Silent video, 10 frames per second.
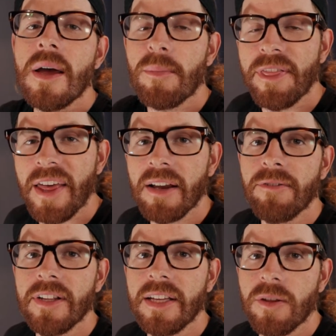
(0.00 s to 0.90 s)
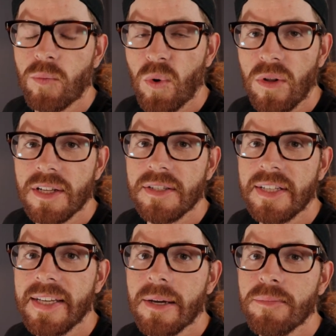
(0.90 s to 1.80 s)
but thankfully the Roland
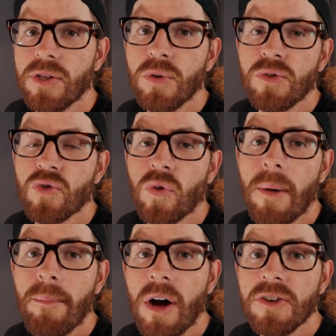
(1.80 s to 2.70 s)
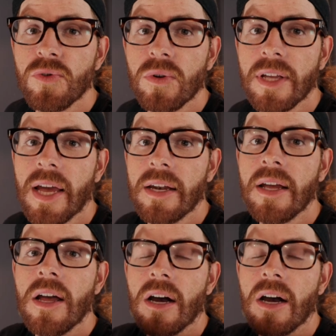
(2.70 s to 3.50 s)
TM2 drum module can